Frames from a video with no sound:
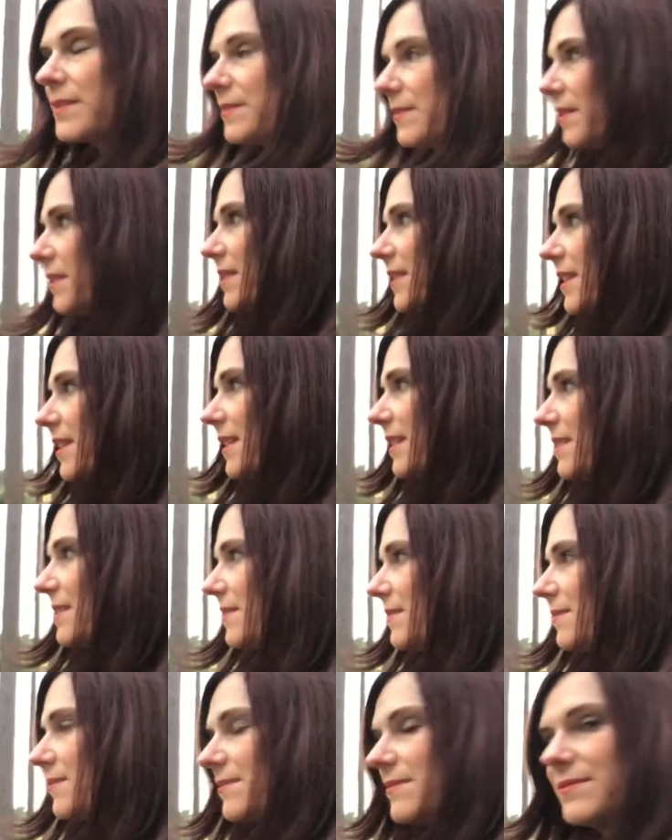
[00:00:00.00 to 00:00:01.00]

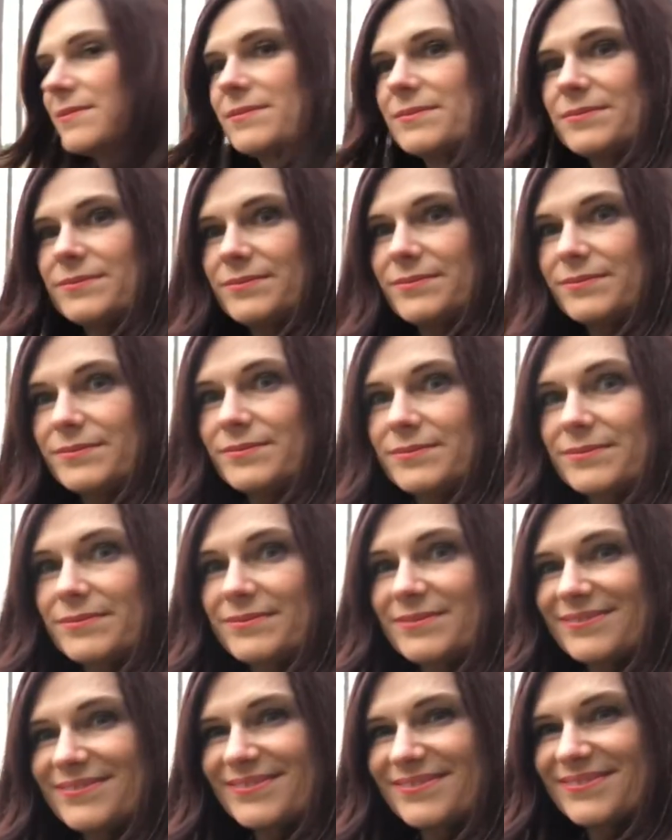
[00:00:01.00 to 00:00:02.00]

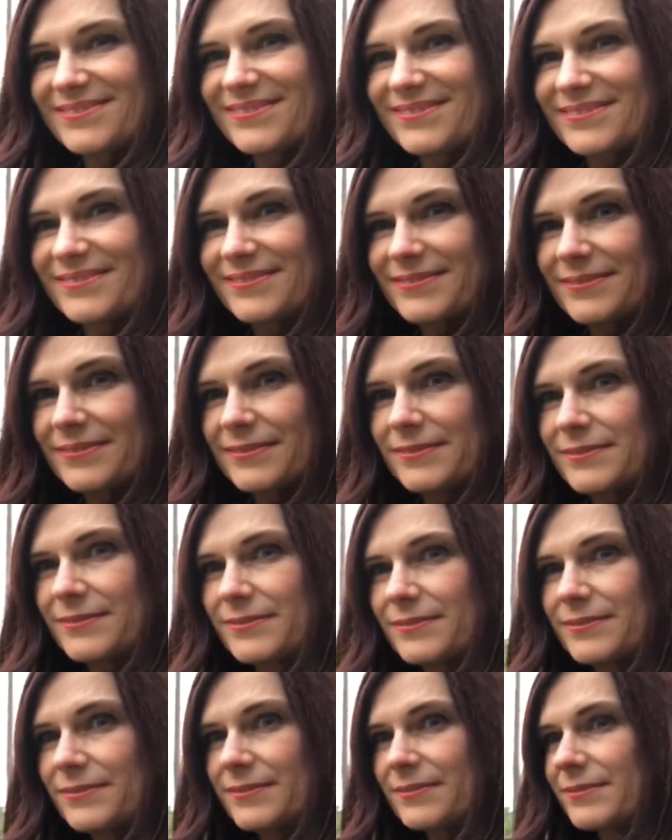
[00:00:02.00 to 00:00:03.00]

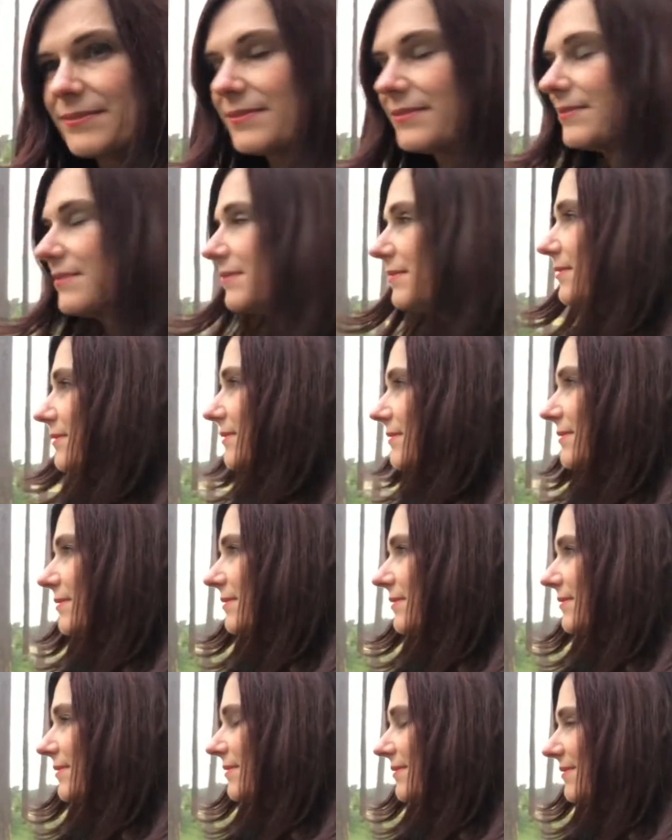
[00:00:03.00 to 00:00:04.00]

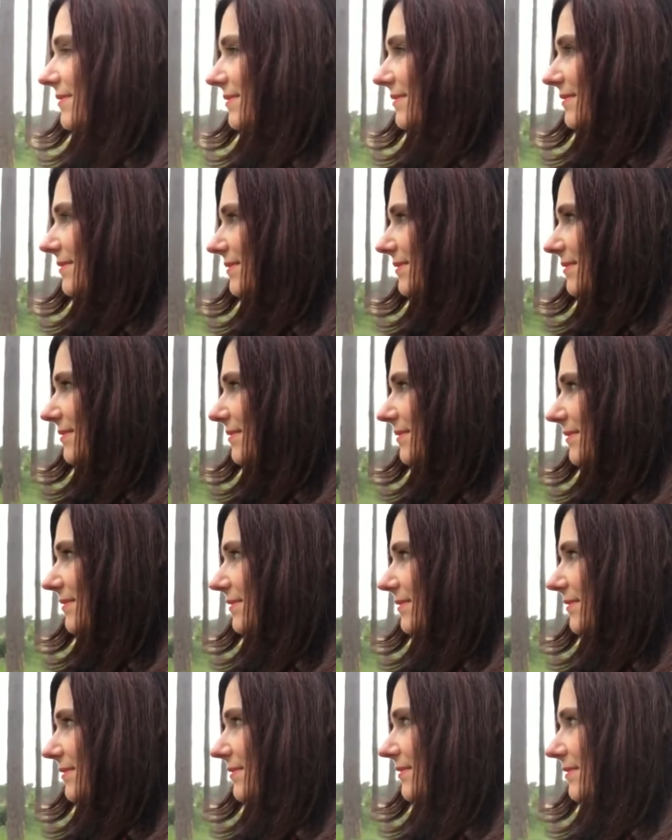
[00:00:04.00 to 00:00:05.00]

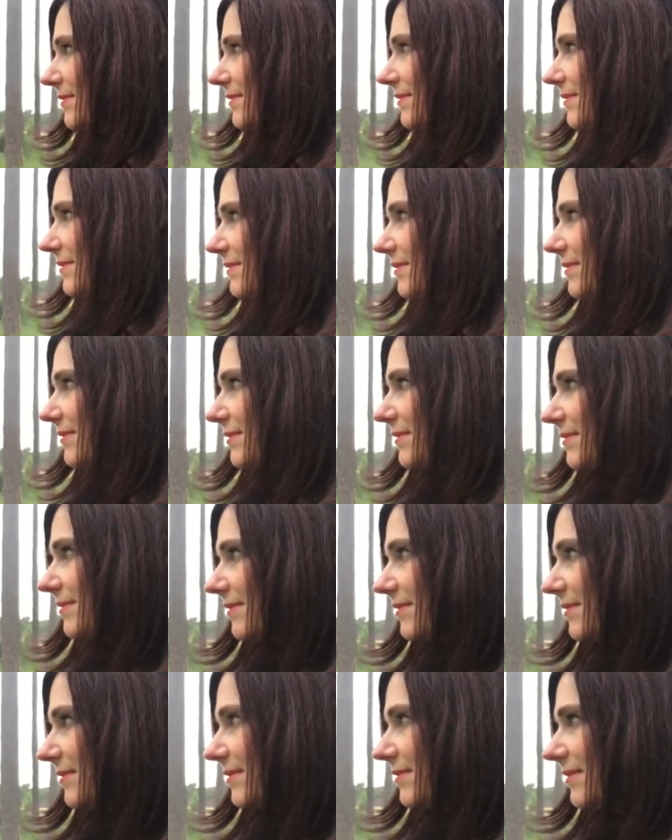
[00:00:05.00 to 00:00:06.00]

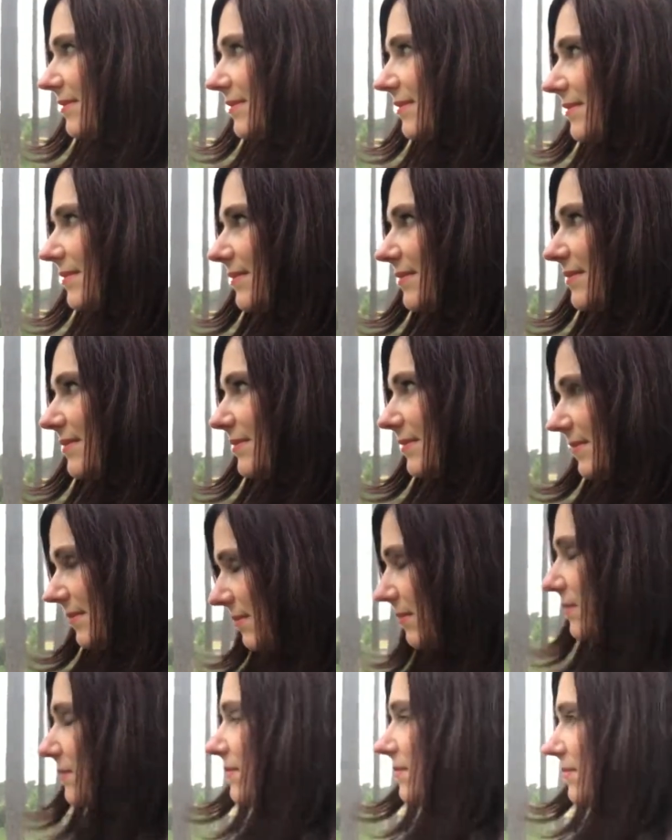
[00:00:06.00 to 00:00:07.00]

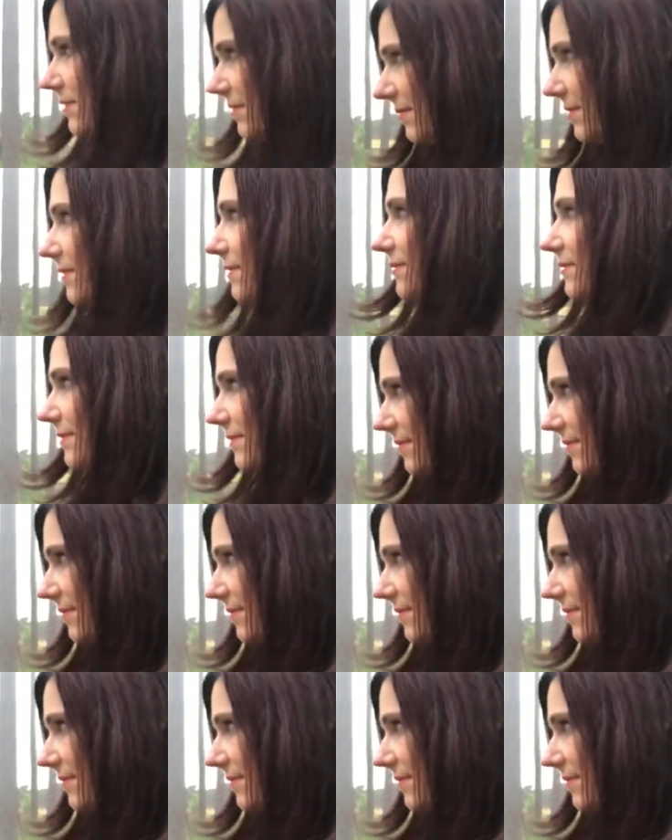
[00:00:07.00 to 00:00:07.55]
The person shown says nothing.